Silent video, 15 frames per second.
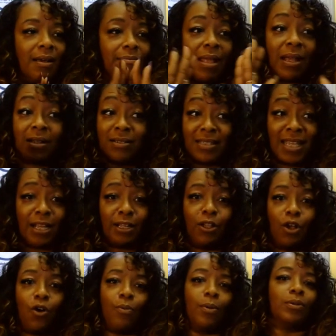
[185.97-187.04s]
I'm not going to say
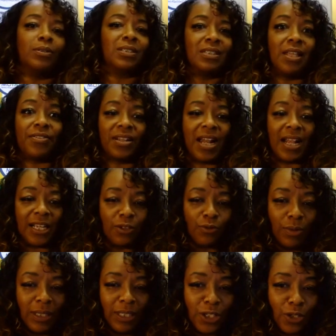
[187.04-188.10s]
global. It's nothing I can
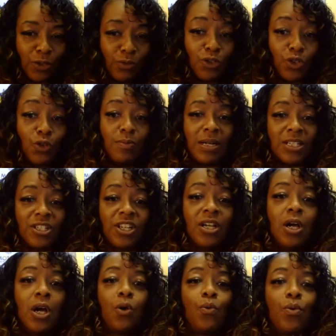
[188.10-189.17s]
really do too much
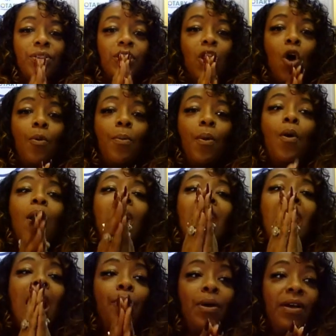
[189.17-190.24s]
with global.
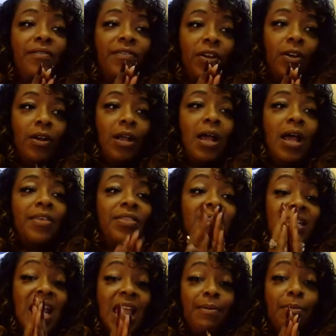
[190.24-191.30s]
However, the
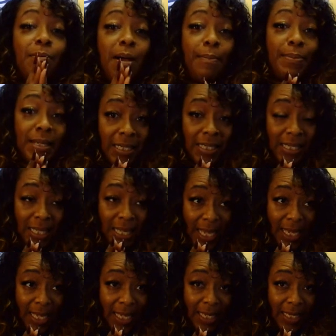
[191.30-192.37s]
name of my business
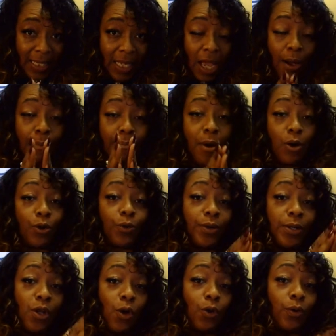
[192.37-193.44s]
is
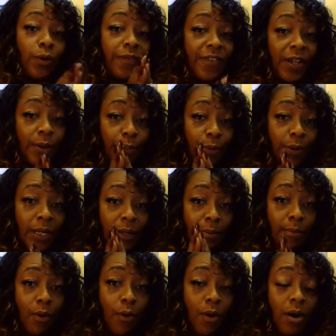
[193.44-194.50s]
Motary Notary Fingerprinting
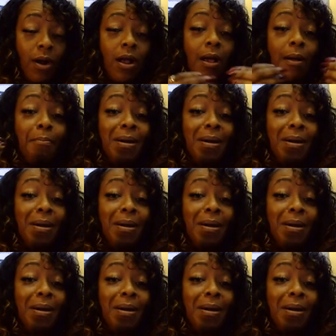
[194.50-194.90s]
More.